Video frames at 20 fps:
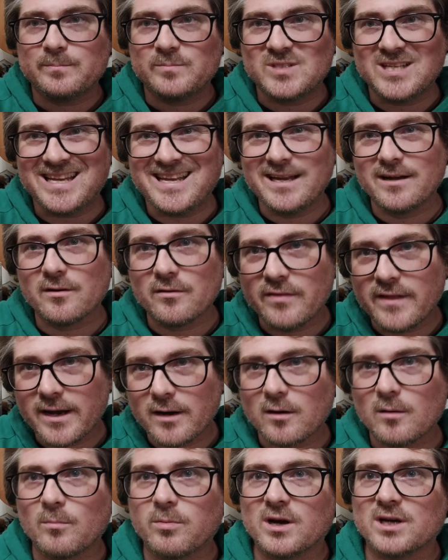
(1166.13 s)
to hear
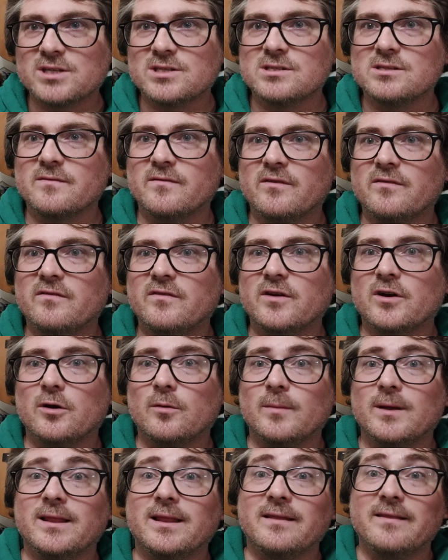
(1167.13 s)
their impressions of the
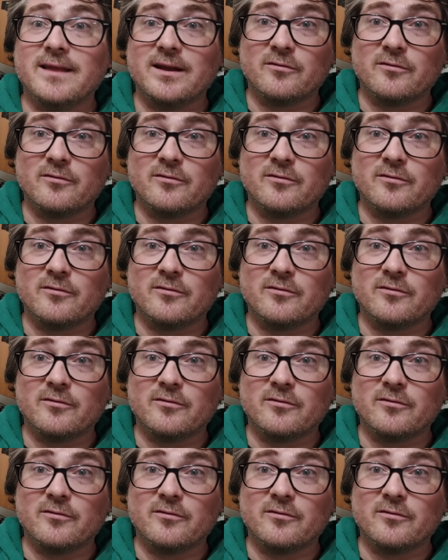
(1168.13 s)
film and that